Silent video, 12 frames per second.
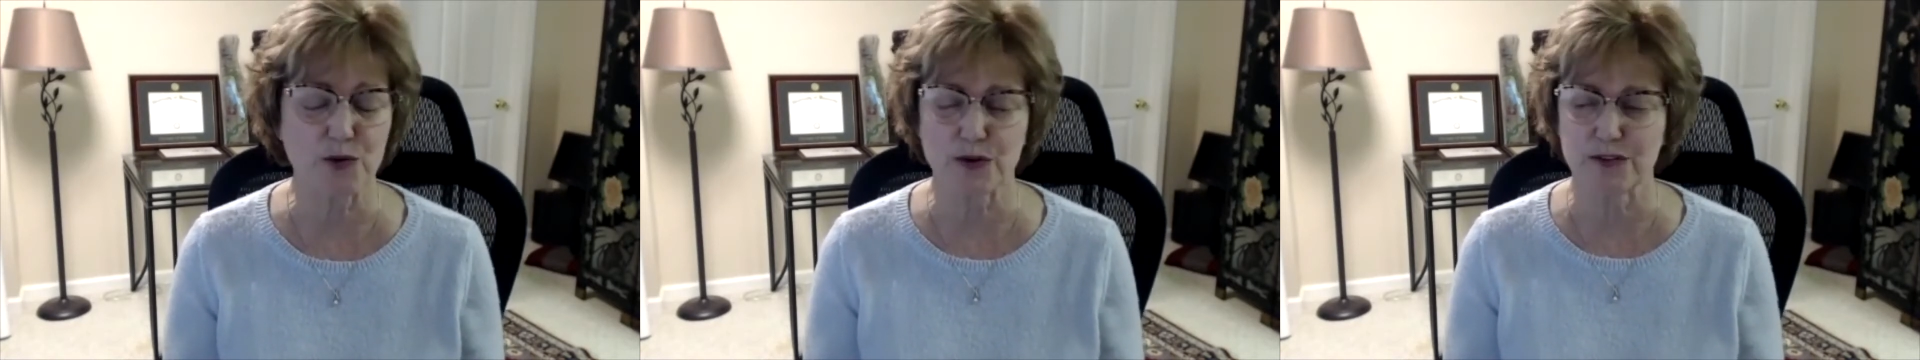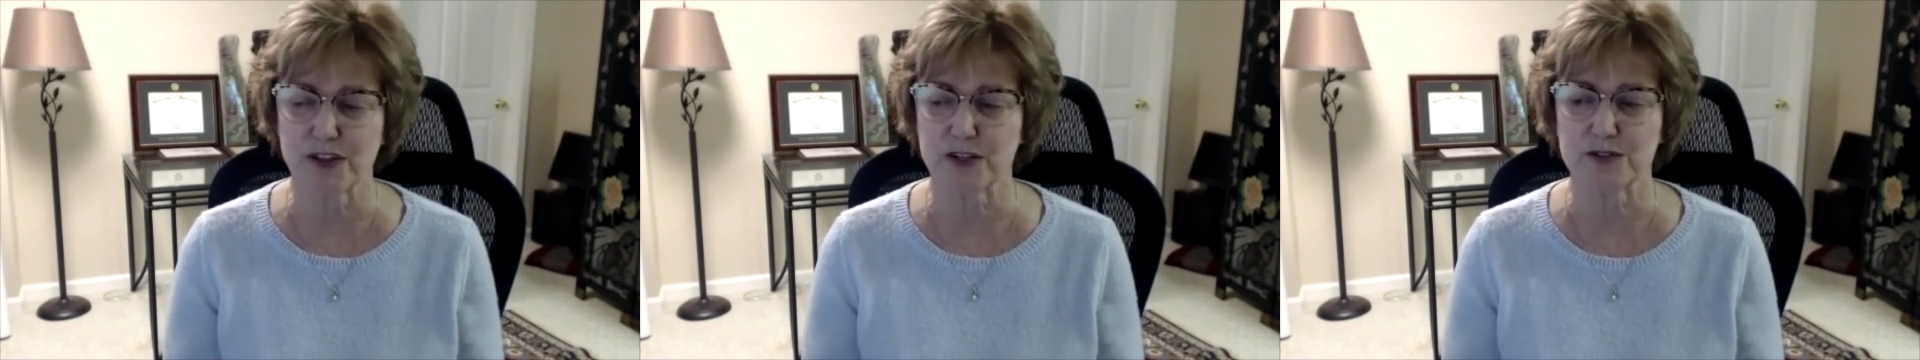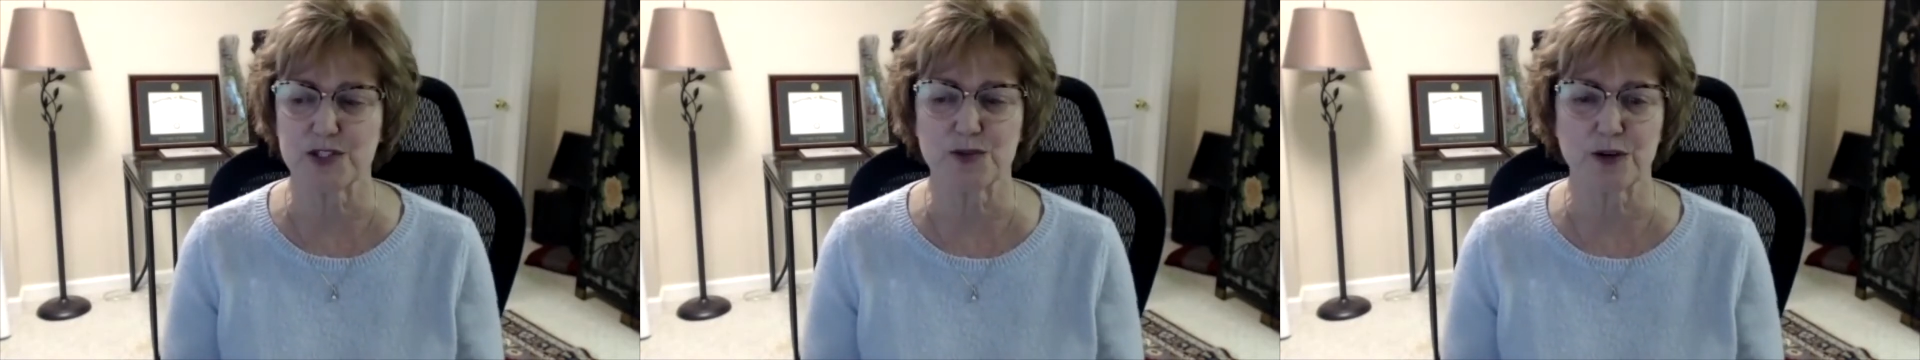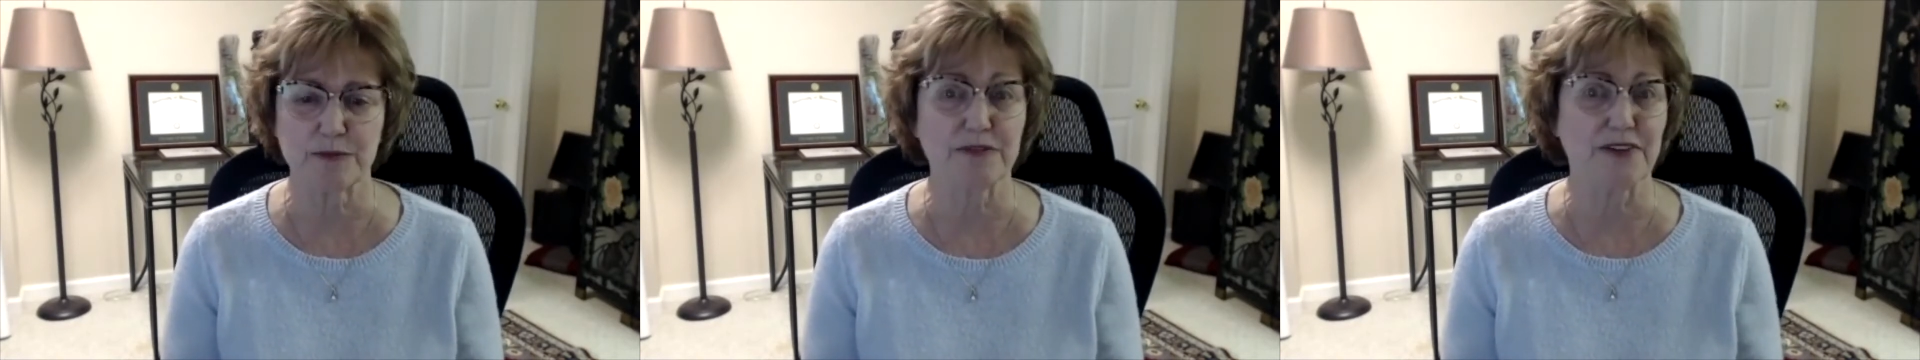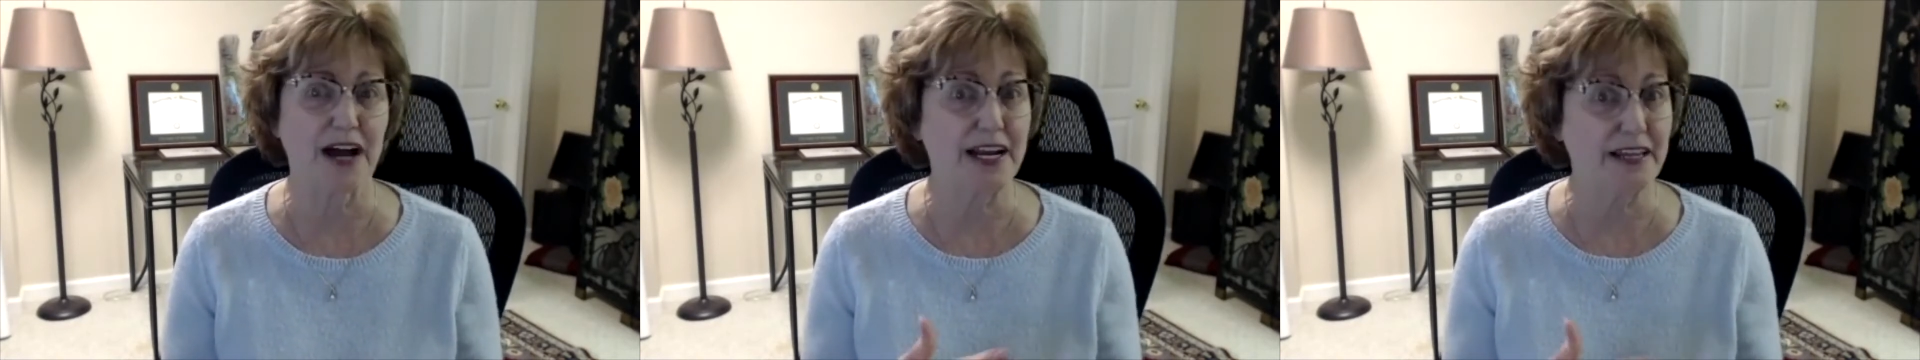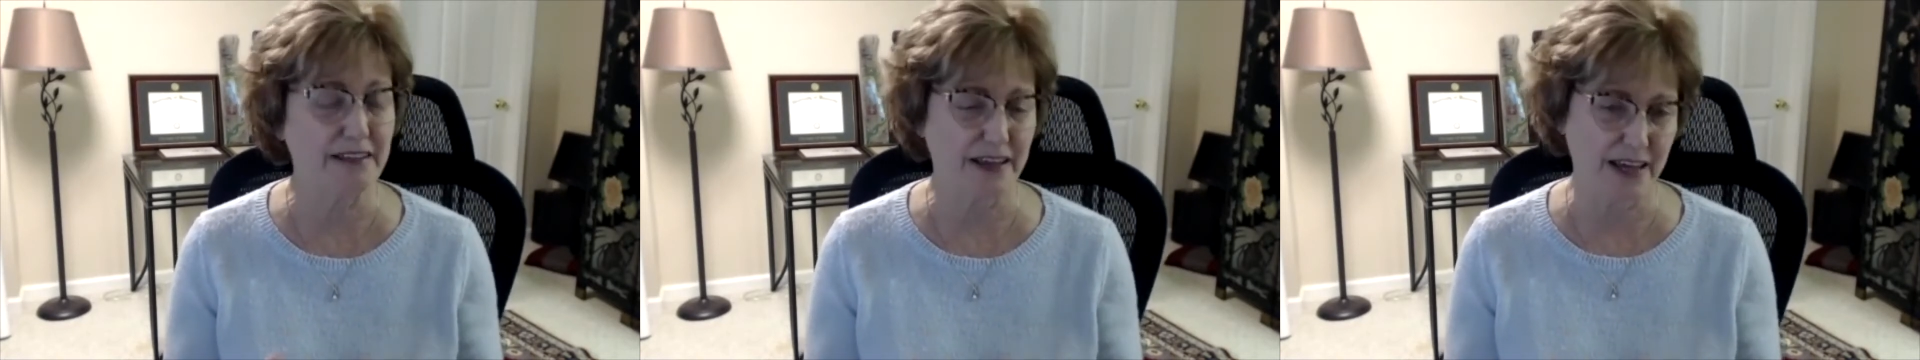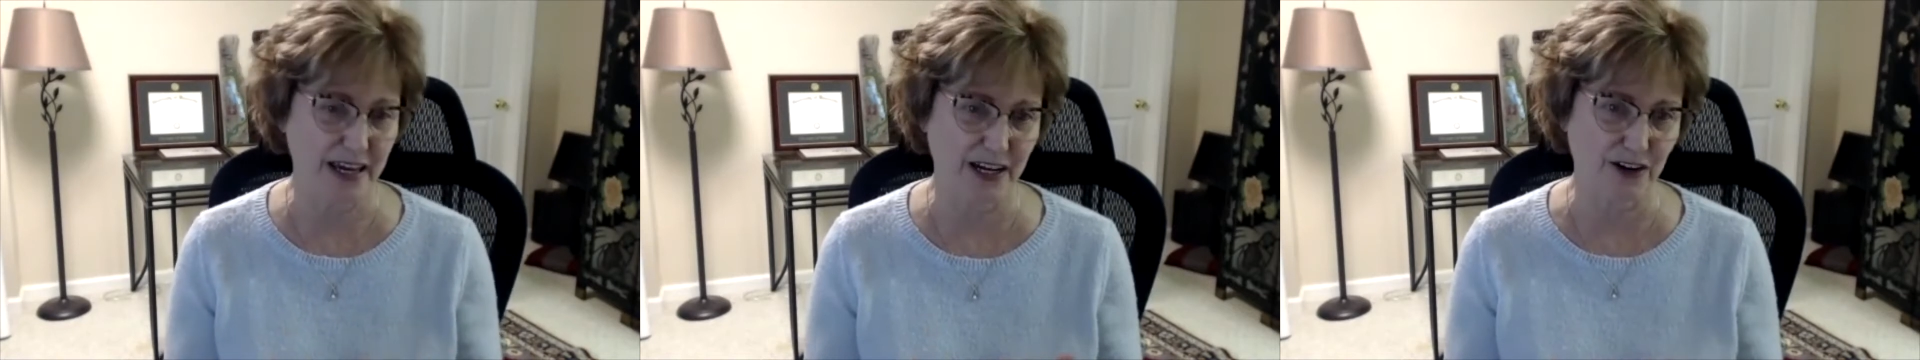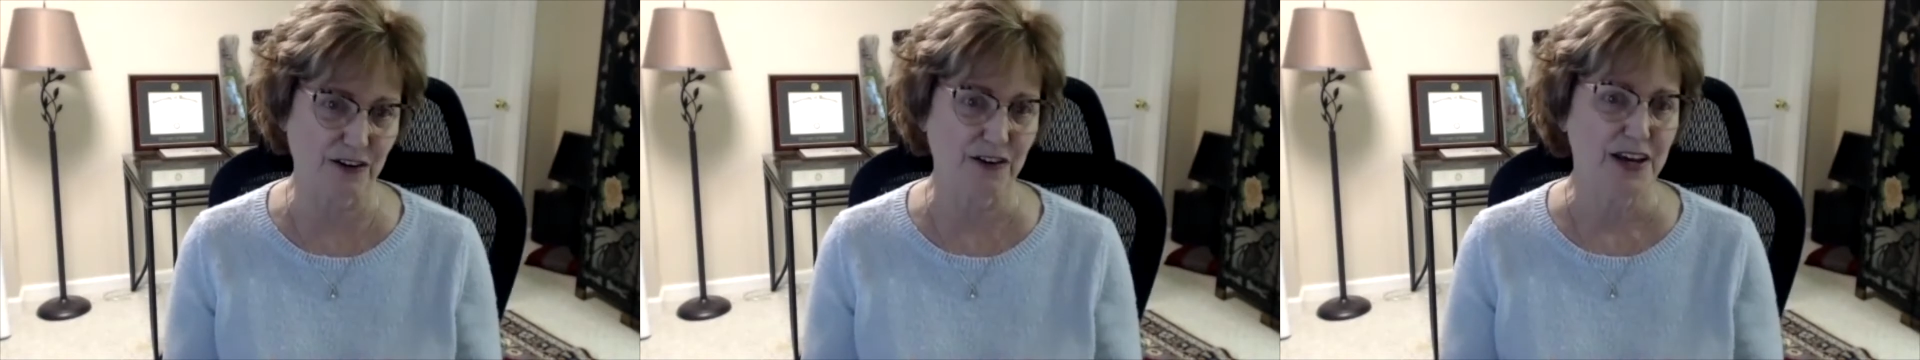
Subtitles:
or those who are providing the care